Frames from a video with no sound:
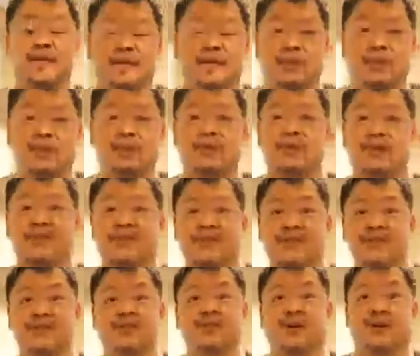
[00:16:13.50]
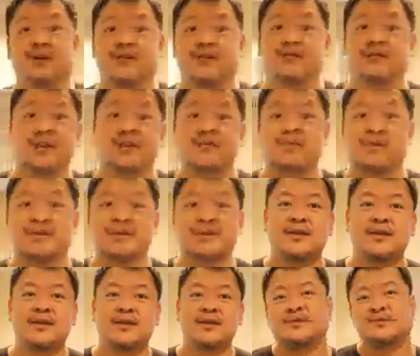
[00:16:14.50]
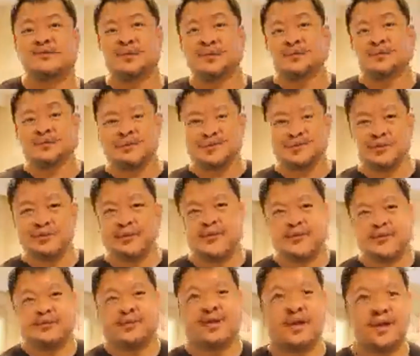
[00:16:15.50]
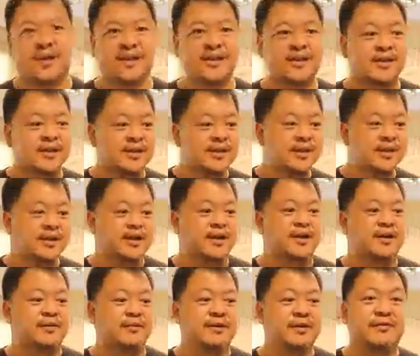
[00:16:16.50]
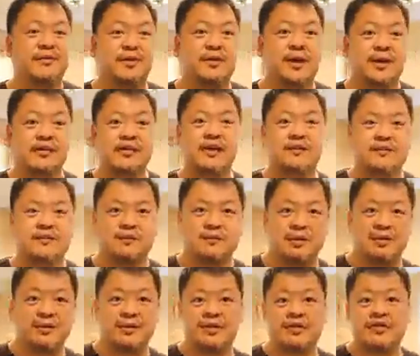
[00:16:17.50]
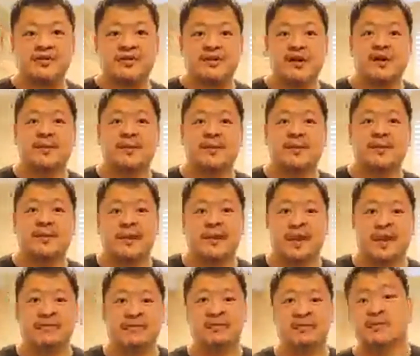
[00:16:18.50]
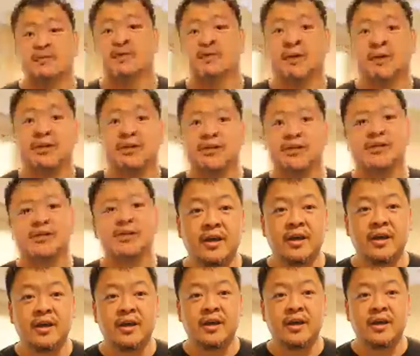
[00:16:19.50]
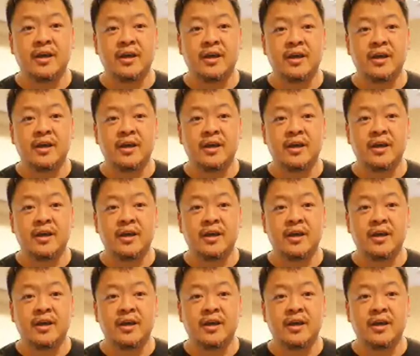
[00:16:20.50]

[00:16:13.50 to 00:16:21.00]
people used to do on Facebook, but we'll do the best we can. If you guys have the ability to comment or you have certain questions, please